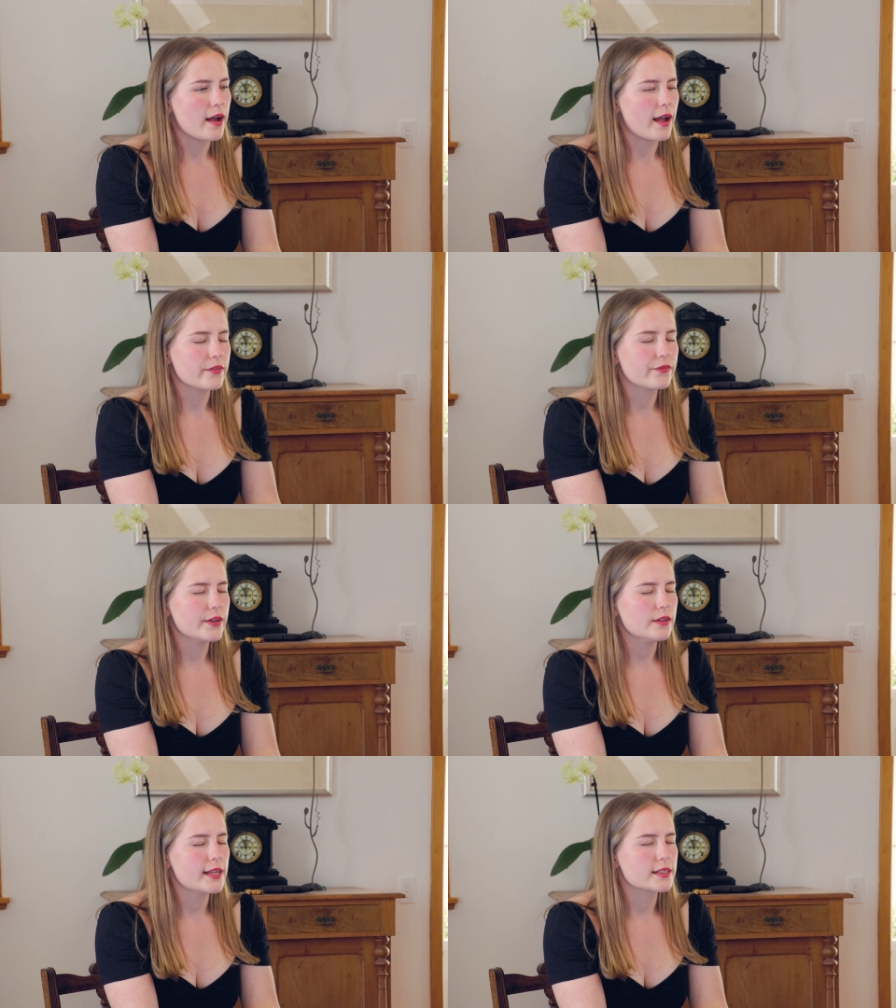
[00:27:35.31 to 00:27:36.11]
I
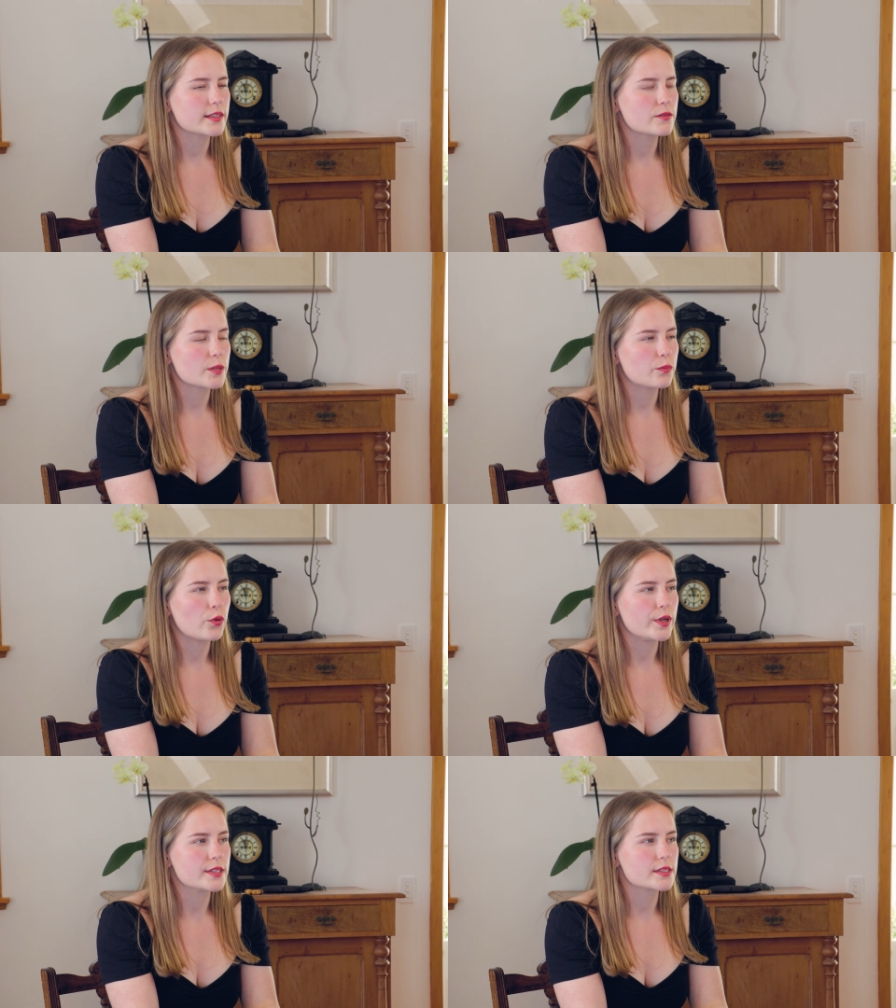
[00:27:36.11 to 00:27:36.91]
feel like there was at
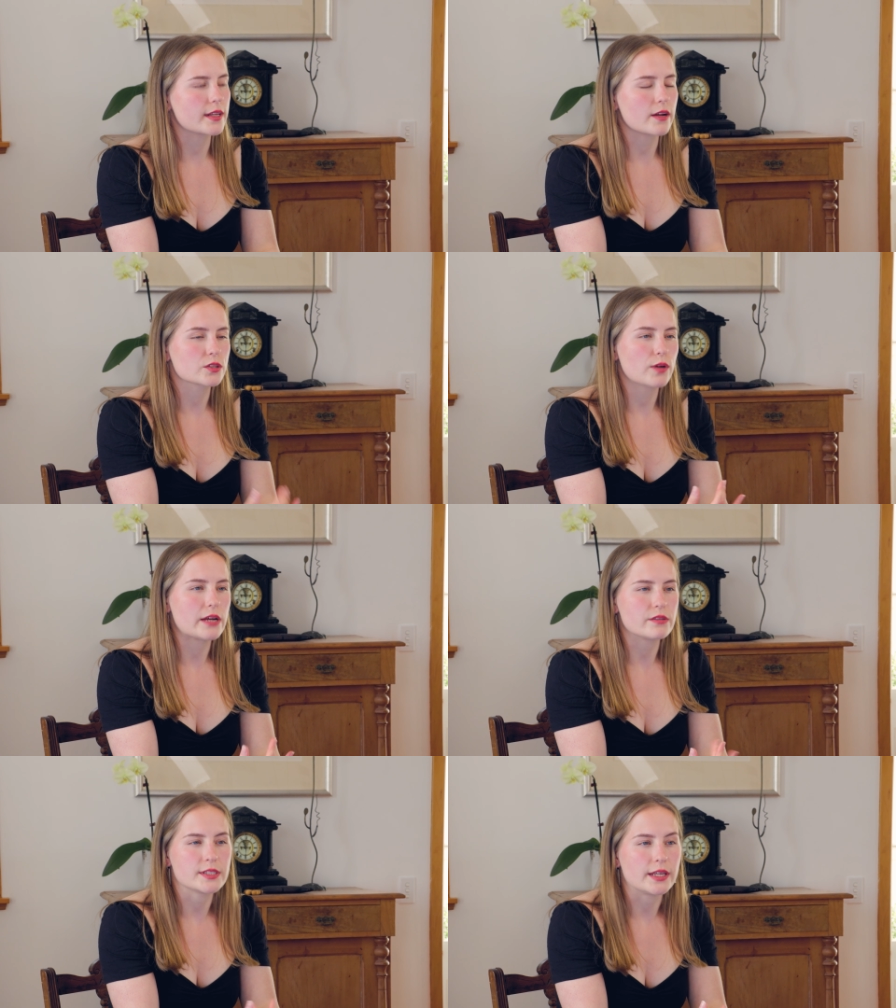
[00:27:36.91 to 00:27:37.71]
points that I was
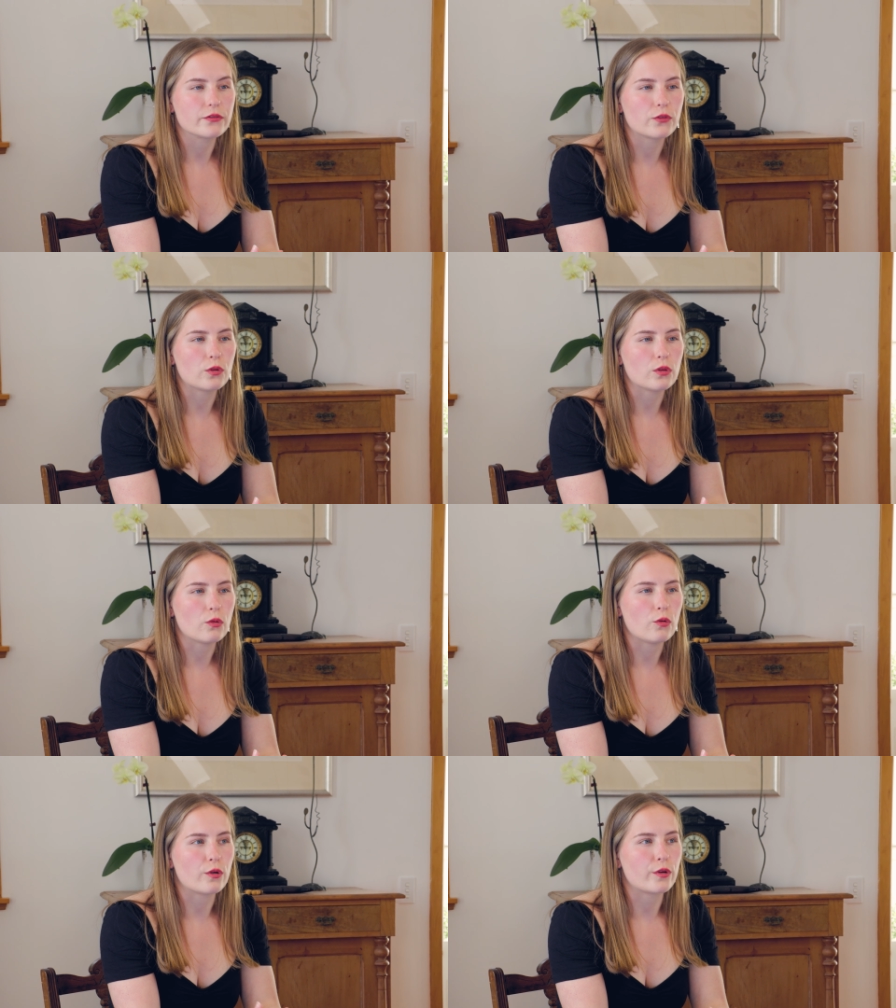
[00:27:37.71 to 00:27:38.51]
quite resentful
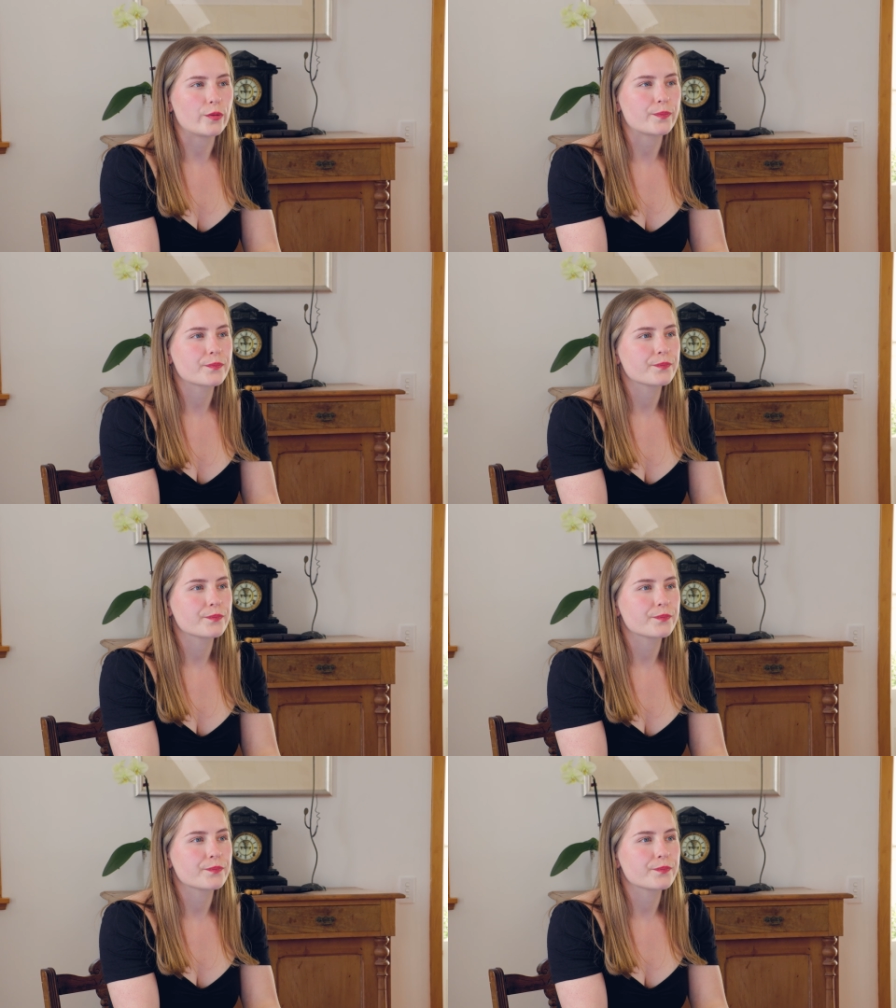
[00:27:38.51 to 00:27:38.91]
or